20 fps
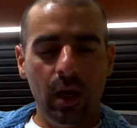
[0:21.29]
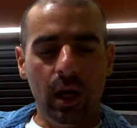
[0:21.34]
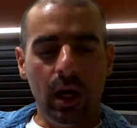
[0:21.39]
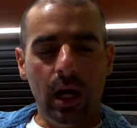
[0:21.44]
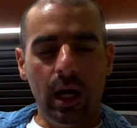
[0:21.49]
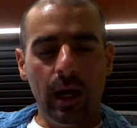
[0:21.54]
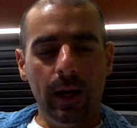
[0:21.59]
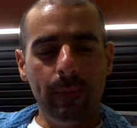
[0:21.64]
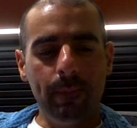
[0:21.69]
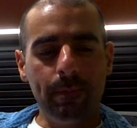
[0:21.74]

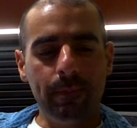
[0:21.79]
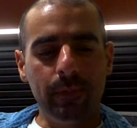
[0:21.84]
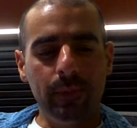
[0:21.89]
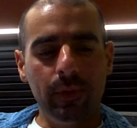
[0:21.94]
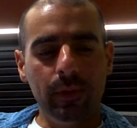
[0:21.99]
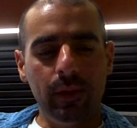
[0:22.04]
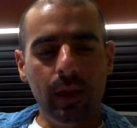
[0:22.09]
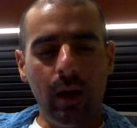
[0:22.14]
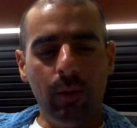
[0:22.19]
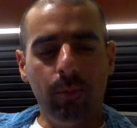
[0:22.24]

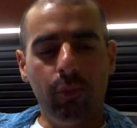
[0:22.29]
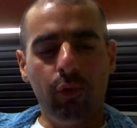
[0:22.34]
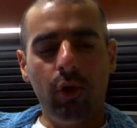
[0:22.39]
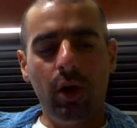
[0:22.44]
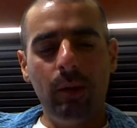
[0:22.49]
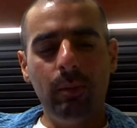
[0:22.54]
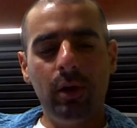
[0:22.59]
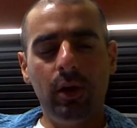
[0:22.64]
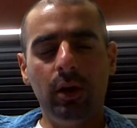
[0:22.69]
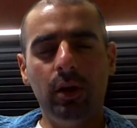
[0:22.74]
Now,
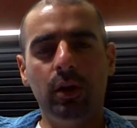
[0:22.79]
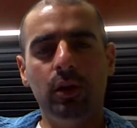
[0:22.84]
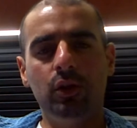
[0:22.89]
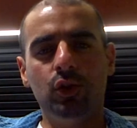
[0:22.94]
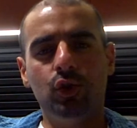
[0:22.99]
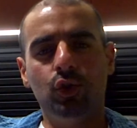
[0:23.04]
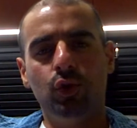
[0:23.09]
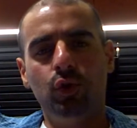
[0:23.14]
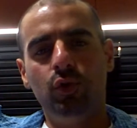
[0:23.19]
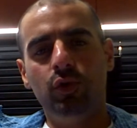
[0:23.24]
primary
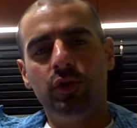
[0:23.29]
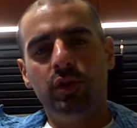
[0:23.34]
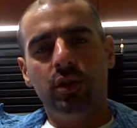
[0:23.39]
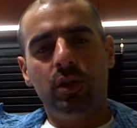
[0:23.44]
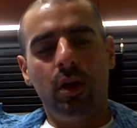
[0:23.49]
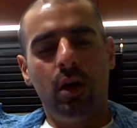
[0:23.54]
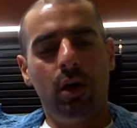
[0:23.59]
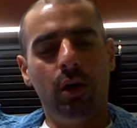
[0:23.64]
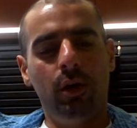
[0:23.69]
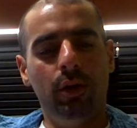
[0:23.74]
good
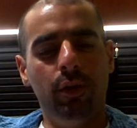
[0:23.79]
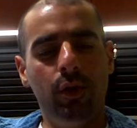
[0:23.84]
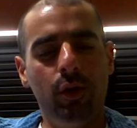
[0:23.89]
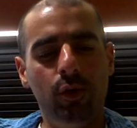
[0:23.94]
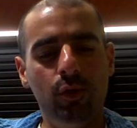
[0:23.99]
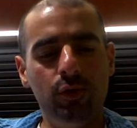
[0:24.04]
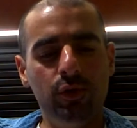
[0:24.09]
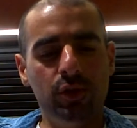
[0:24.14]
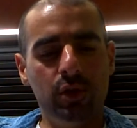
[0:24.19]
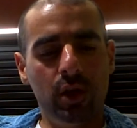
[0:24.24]
truths are
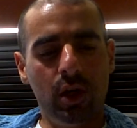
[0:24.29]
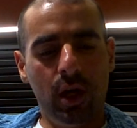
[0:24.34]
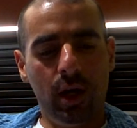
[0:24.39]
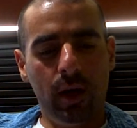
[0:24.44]
those